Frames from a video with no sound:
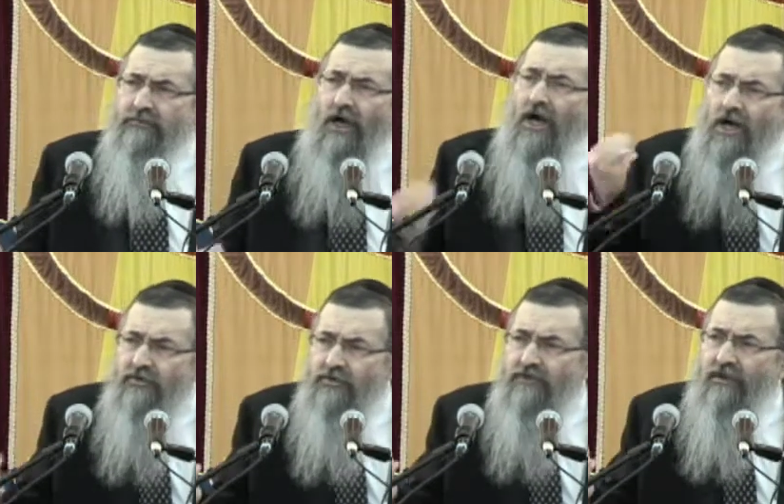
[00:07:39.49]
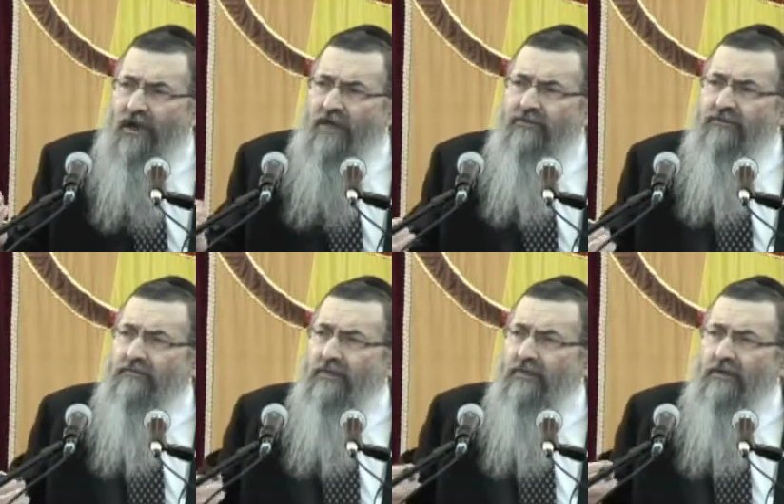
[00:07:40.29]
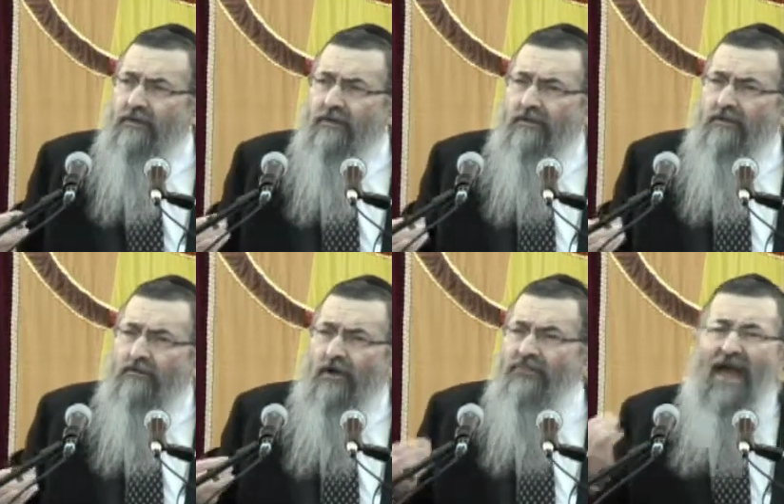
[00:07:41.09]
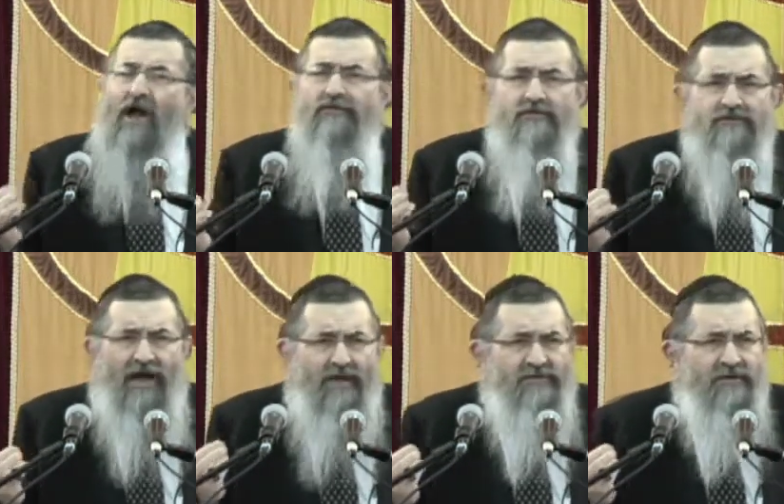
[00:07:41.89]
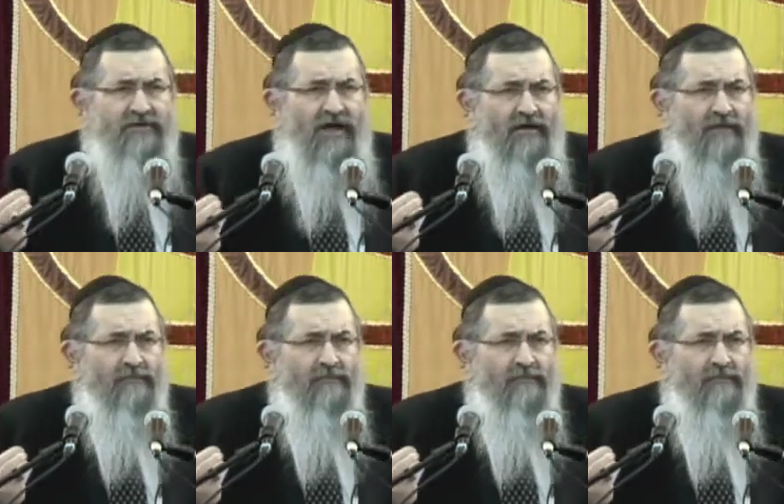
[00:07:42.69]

100 times, 1,000 times a day.